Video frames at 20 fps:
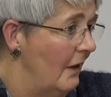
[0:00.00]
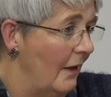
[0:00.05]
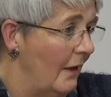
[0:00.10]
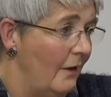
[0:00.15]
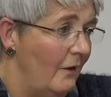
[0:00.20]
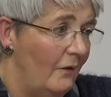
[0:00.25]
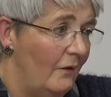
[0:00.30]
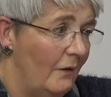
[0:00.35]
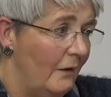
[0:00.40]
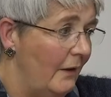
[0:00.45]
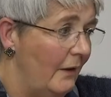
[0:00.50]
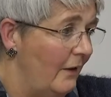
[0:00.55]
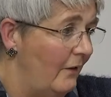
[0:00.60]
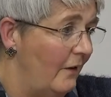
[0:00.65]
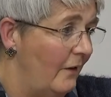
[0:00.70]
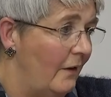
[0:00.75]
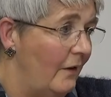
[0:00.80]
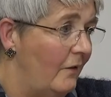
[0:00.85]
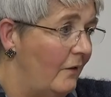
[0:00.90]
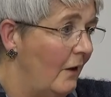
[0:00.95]

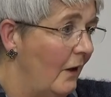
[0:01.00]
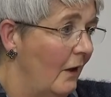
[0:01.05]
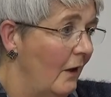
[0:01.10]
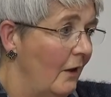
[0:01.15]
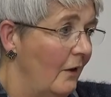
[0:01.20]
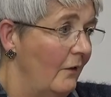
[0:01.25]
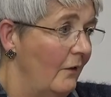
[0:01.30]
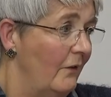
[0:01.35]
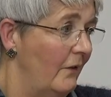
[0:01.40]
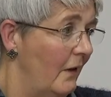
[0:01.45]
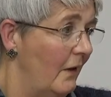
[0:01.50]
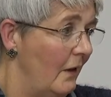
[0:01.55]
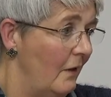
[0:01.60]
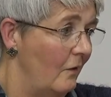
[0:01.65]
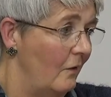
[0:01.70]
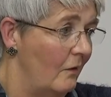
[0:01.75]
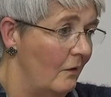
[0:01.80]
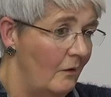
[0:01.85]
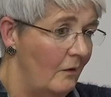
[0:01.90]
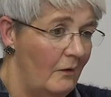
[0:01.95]
isolated,
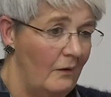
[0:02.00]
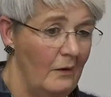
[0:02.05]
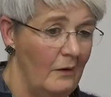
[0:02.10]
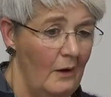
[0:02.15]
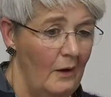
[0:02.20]
scared.